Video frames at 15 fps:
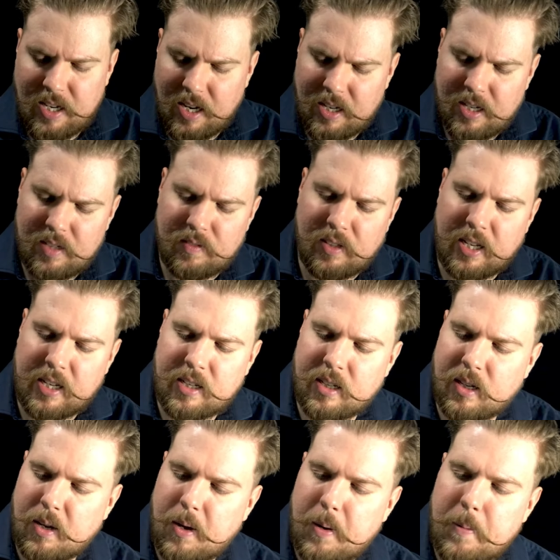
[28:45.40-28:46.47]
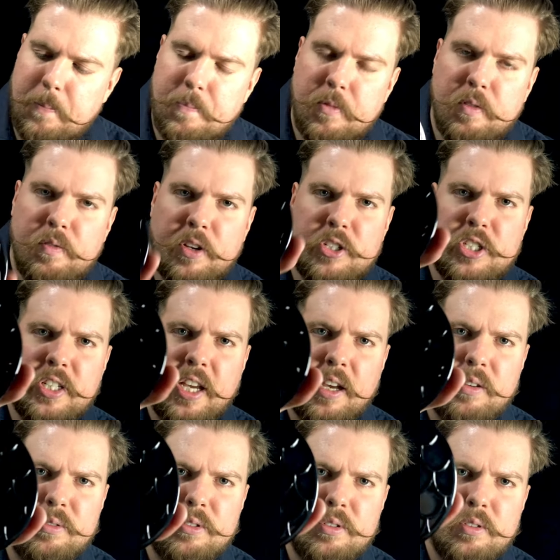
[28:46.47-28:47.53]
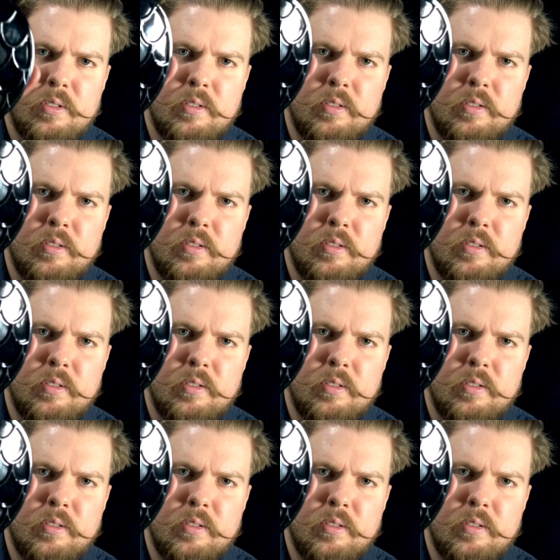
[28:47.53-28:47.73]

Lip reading: Kind of like fish scales.